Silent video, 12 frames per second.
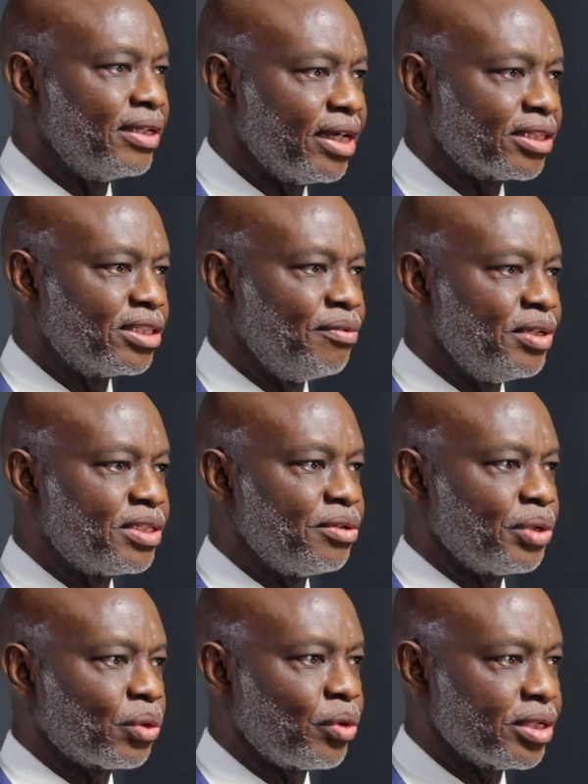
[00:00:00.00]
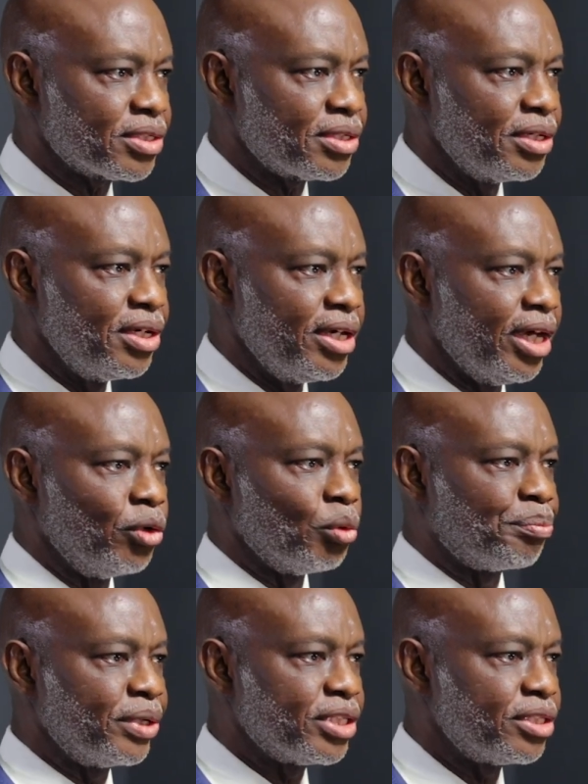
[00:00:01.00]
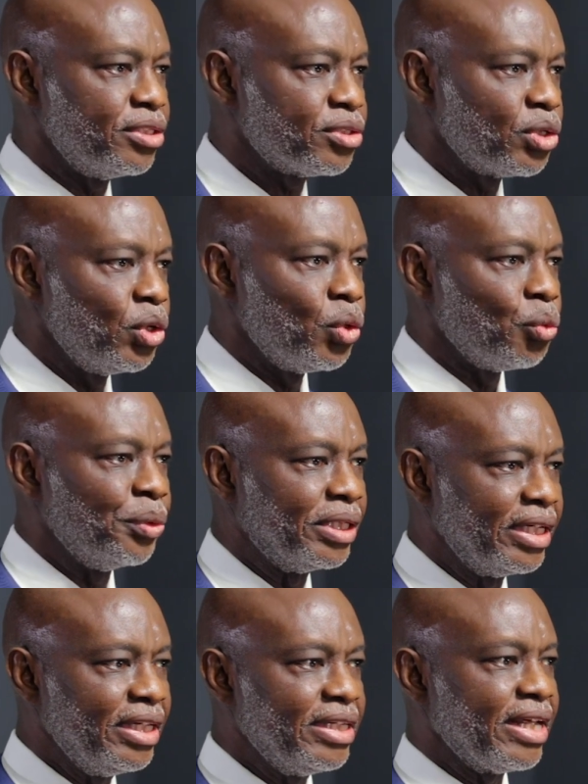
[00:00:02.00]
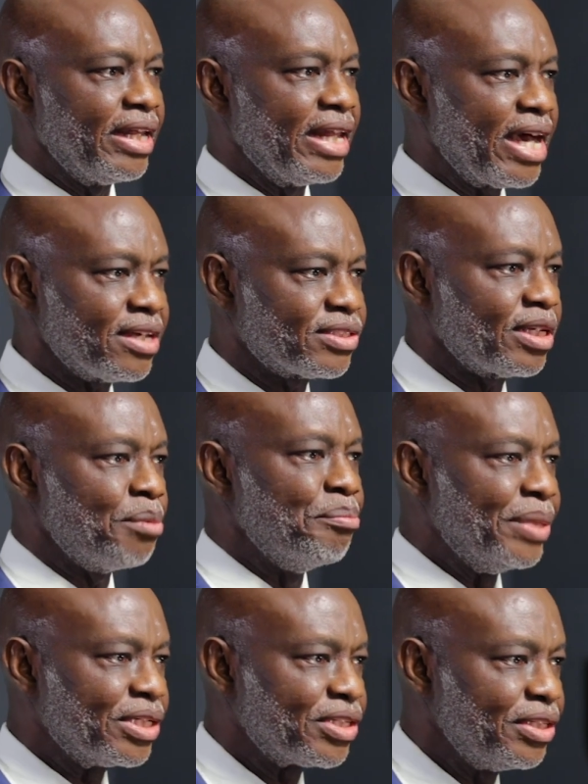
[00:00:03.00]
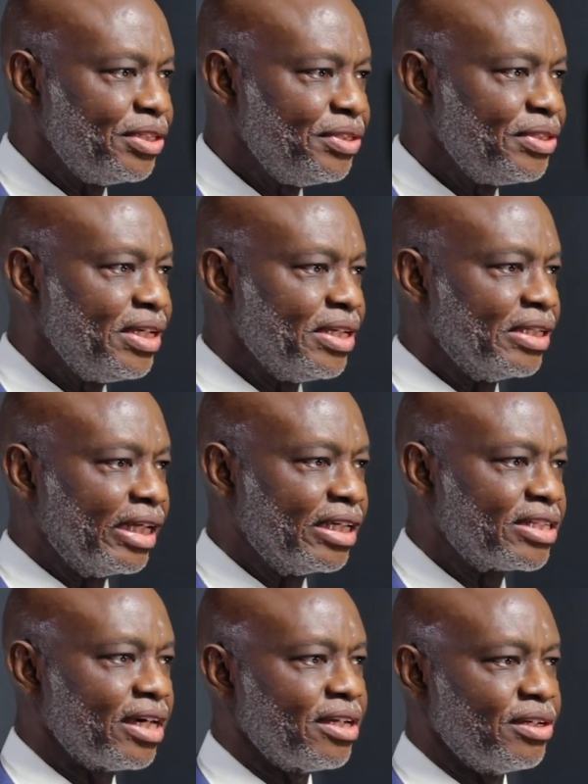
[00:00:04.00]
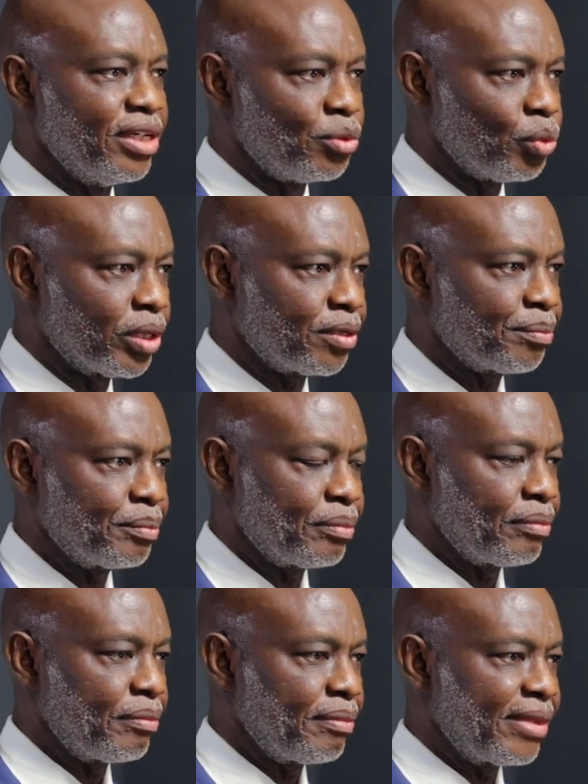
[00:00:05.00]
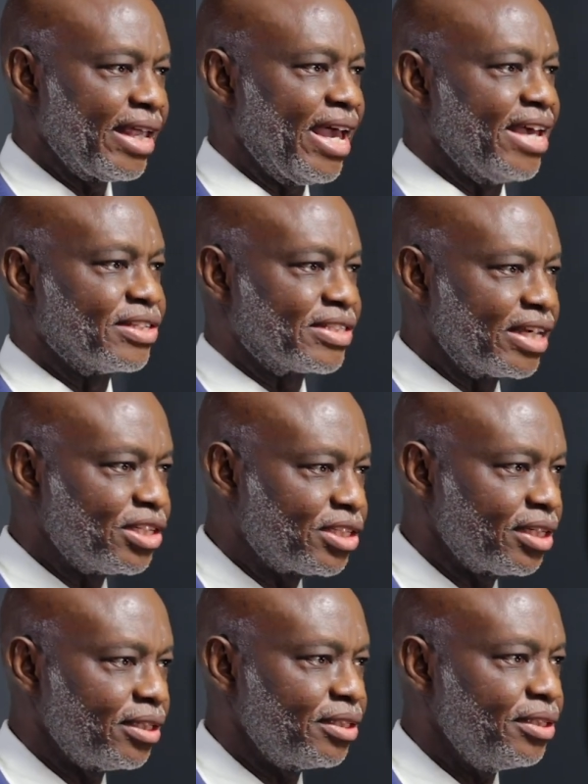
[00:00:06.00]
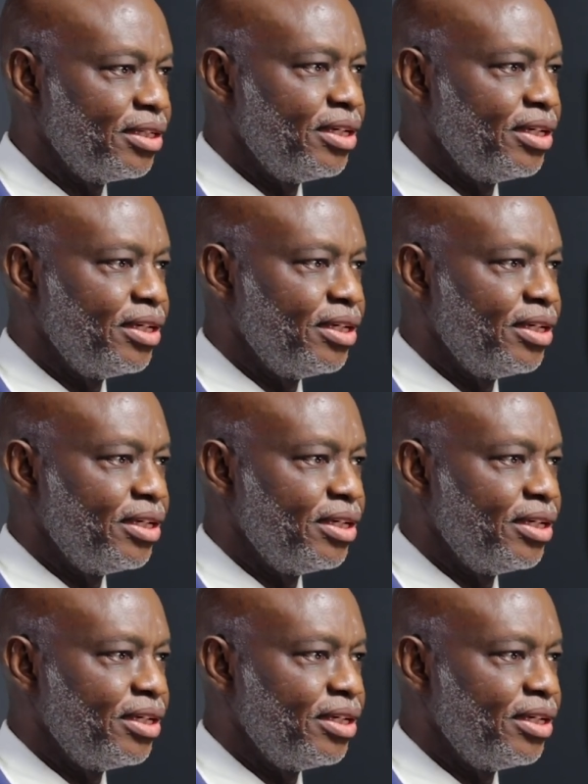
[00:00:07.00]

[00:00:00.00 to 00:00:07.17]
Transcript: connectivity requests and operations within the NASA Mission Data Network. Essentially,